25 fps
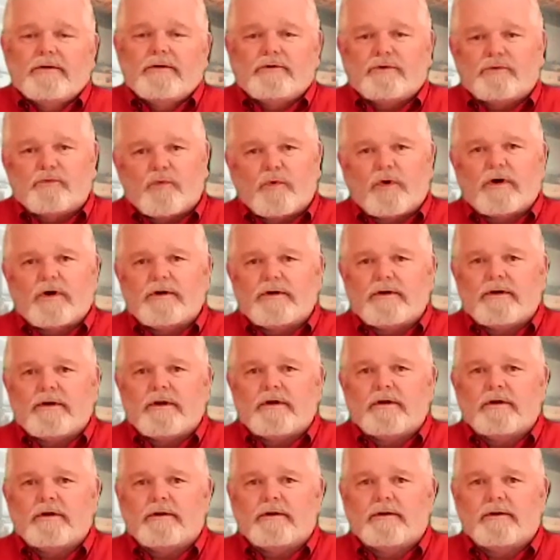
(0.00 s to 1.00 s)
to
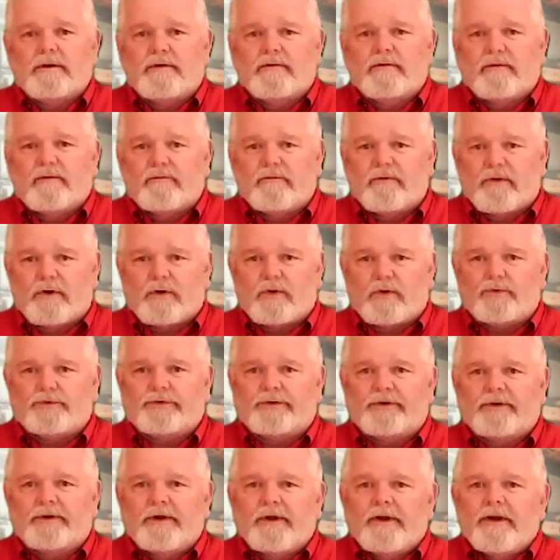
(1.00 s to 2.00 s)
1
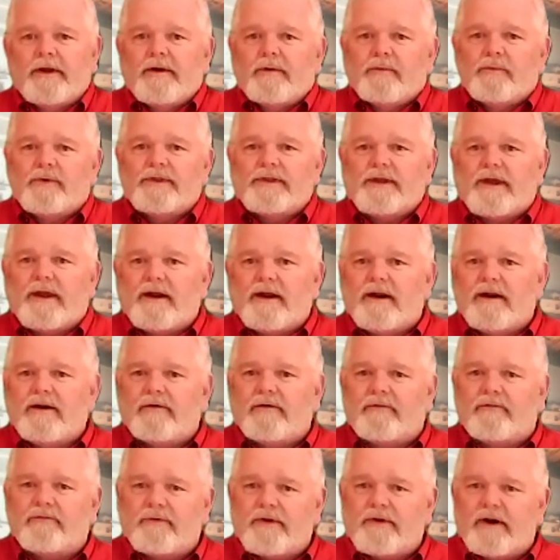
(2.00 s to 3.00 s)
volt. When the
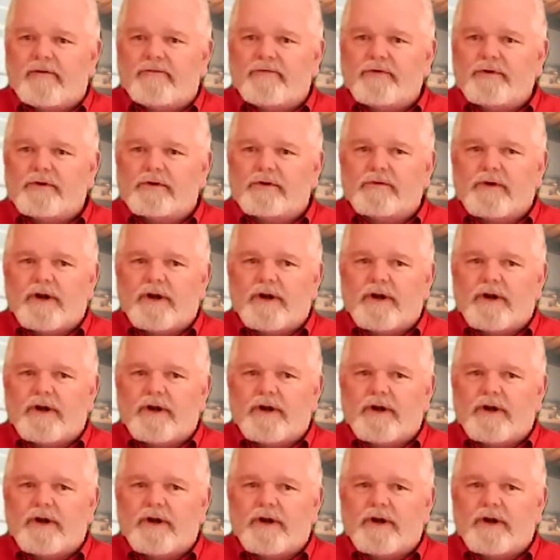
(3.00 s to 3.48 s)
air fuel